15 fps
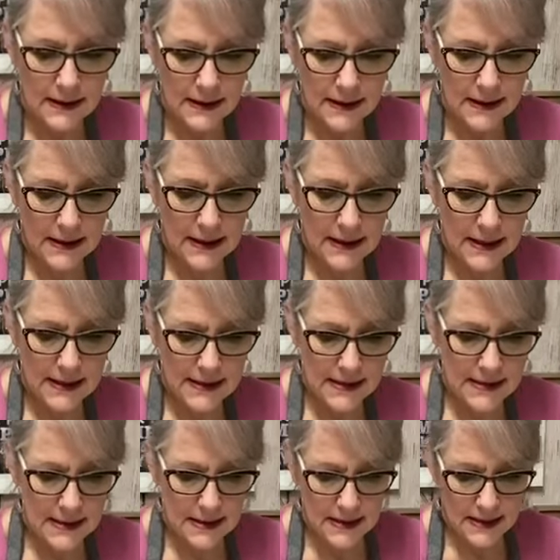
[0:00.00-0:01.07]
get it nice
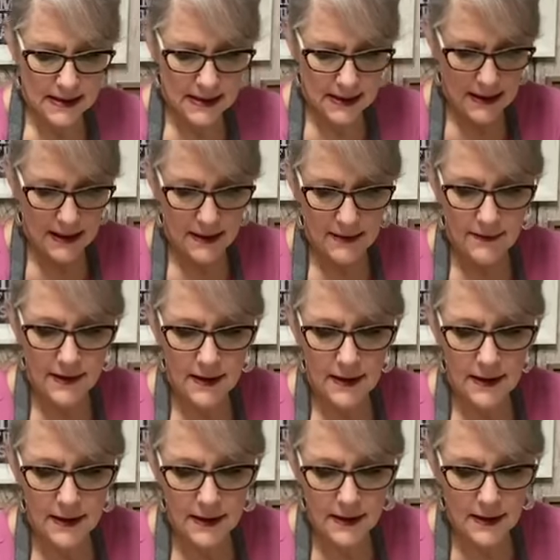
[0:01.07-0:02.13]
and
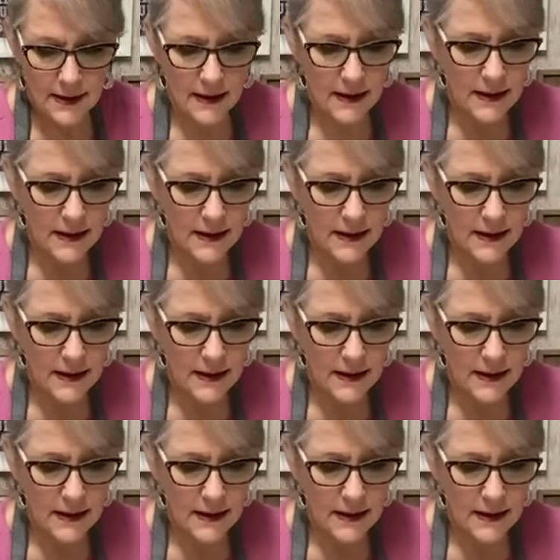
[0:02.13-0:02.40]
even.